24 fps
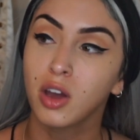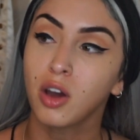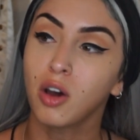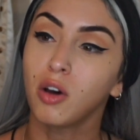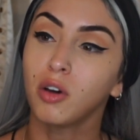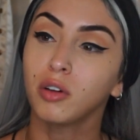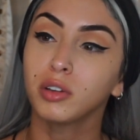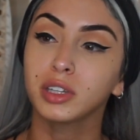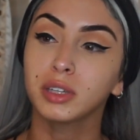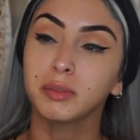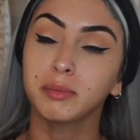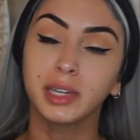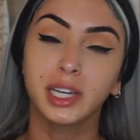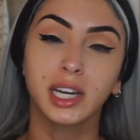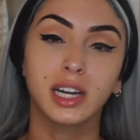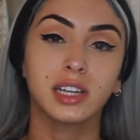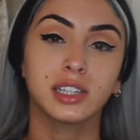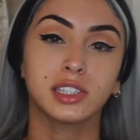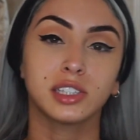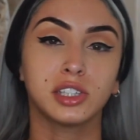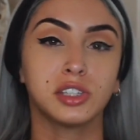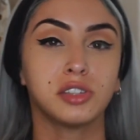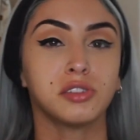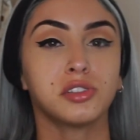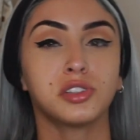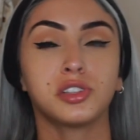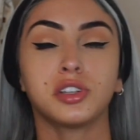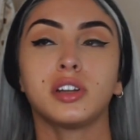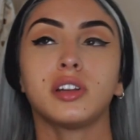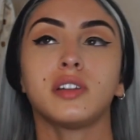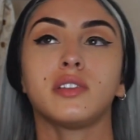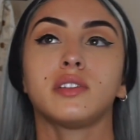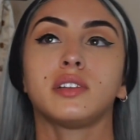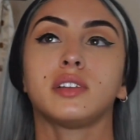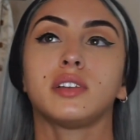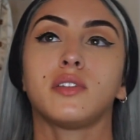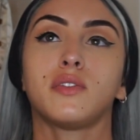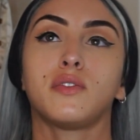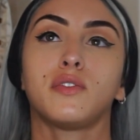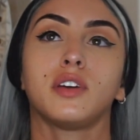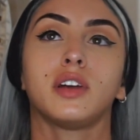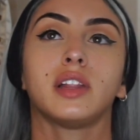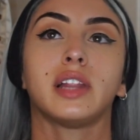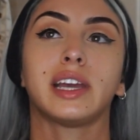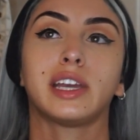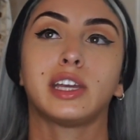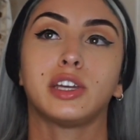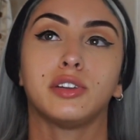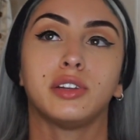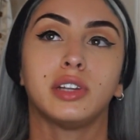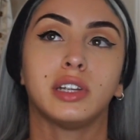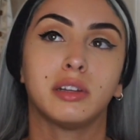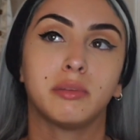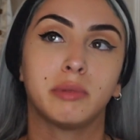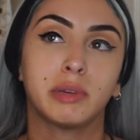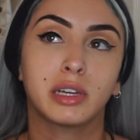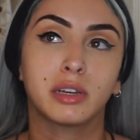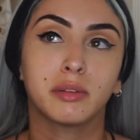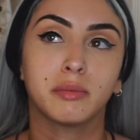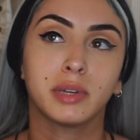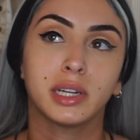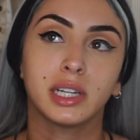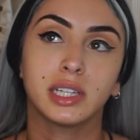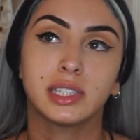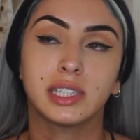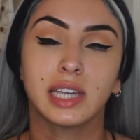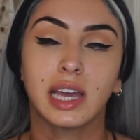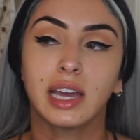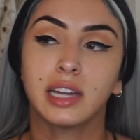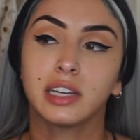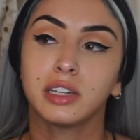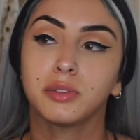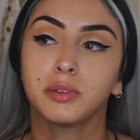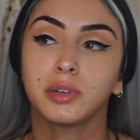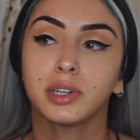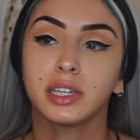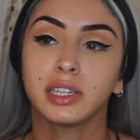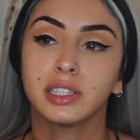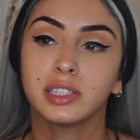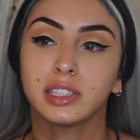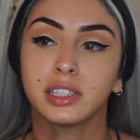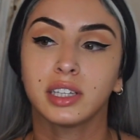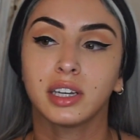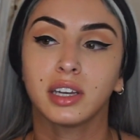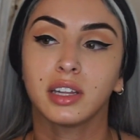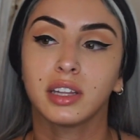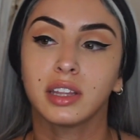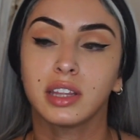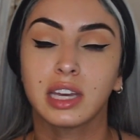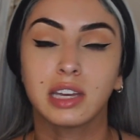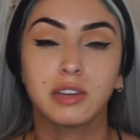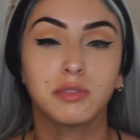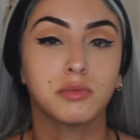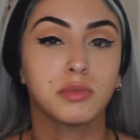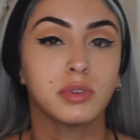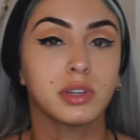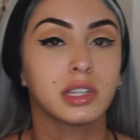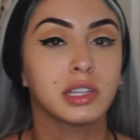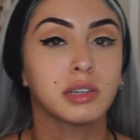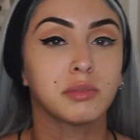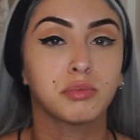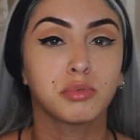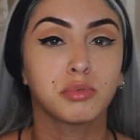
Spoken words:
Only because you shouldn't feel like you need to be committed to anyone until they really